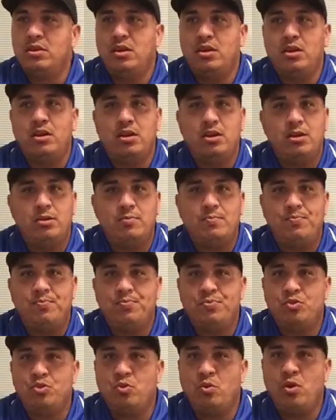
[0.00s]

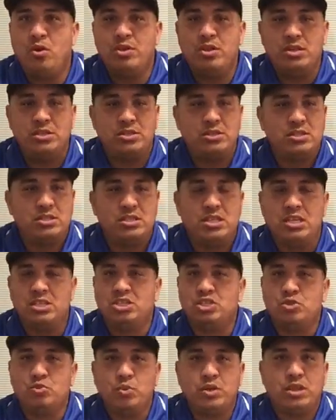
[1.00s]
do all this
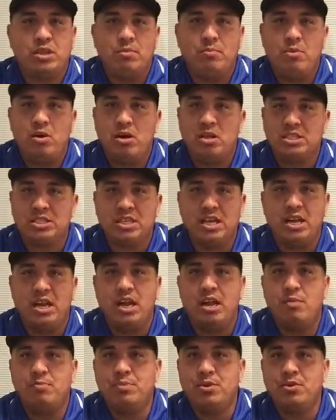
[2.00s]
touches with the ball. It's gonna
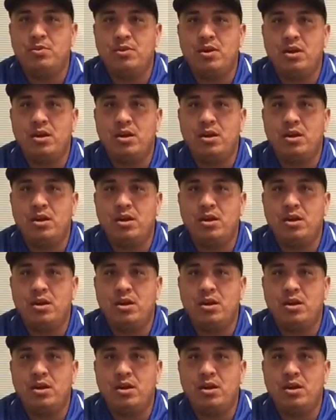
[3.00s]
help you.